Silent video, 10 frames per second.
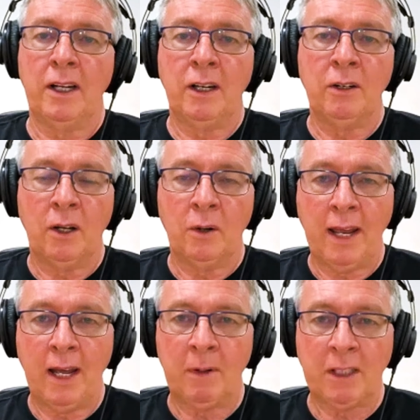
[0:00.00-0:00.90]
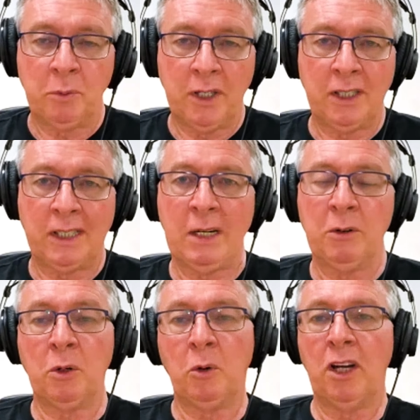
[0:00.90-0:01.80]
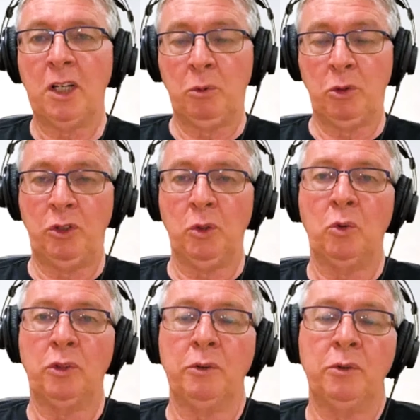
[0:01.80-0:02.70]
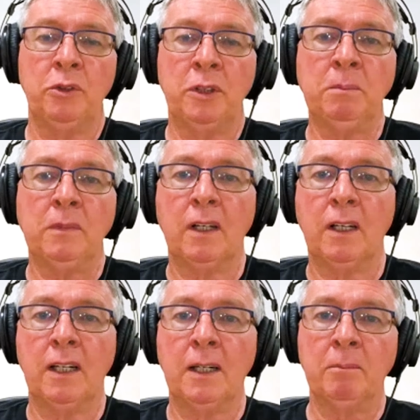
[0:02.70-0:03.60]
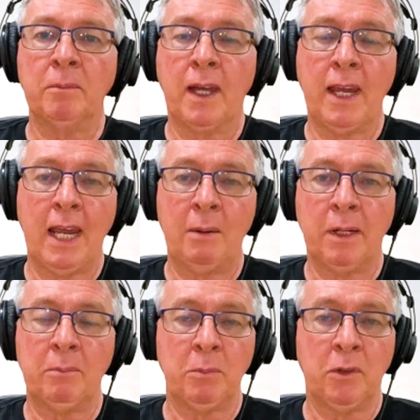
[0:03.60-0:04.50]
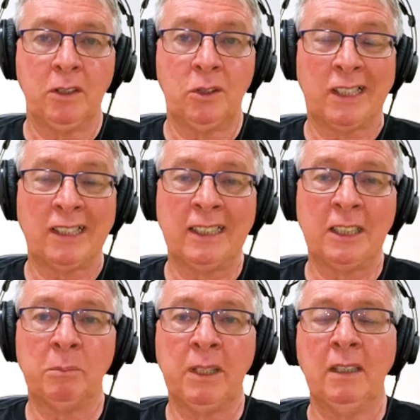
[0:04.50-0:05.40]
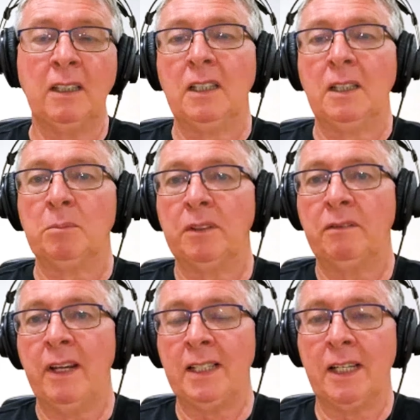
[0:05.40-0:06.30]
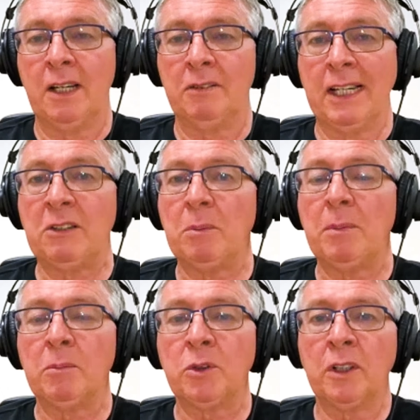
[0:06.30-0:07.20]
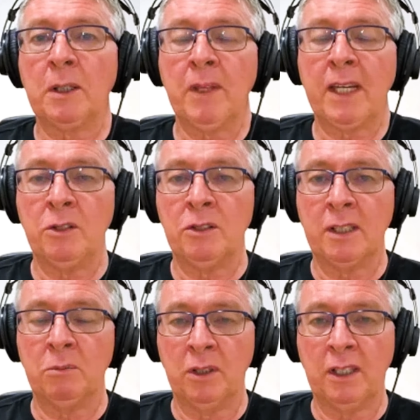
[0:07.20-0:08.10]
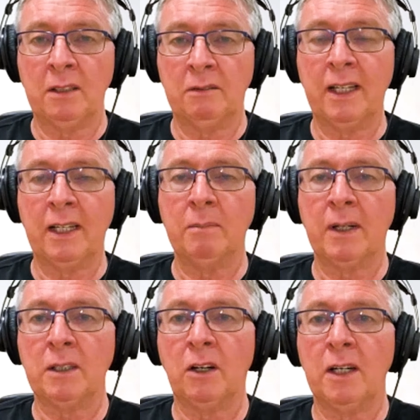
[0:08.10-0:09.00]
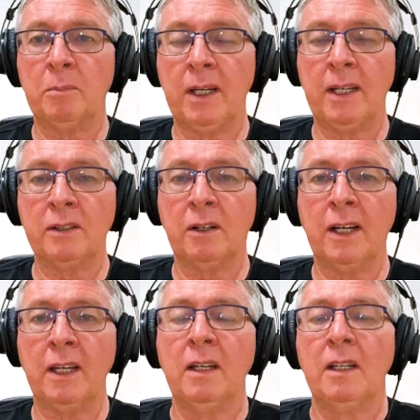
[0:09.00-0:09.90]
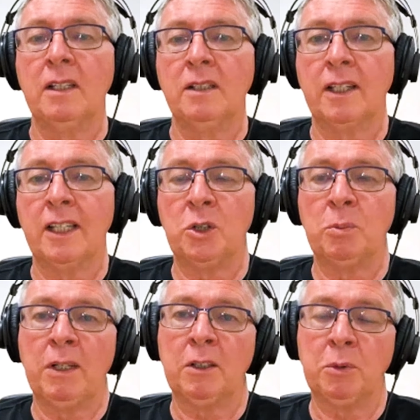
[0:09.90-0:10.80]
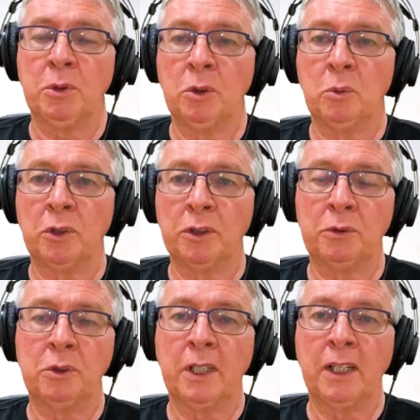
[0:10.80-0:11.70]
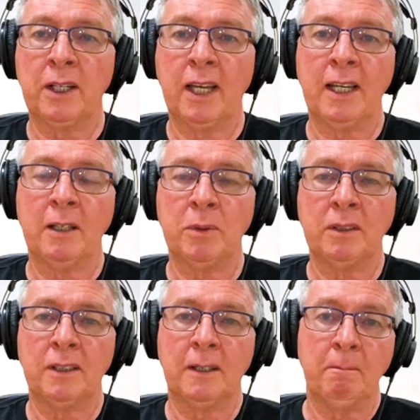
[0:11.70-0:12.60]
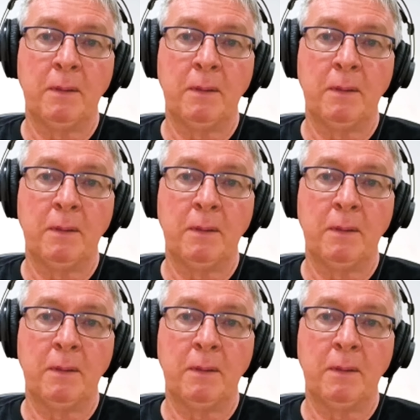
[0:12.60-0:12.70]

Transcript: I don't know how much pressure they require to push the water through them. A hand pump might struggle a little bit, but vans that have electric pumps on them, they're usually working at fairly much higher PSI, so they should be able to pull the water through it okay. But